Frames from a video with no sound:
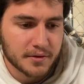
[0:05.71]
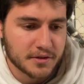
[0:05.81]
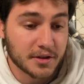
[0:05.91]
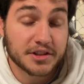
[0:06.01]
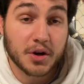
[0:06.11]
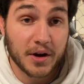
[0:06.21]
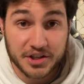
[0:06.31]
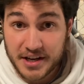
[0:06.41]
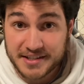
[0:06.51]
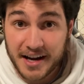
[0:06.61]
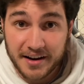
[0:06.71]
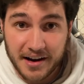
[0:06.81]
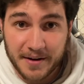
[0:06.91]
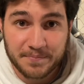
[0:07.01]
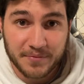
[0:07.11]
So let's go on
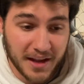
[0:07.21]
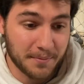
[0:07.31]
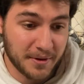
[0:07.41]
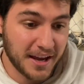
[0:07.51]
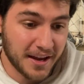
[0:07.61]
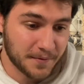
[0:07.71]
chess.com and begin.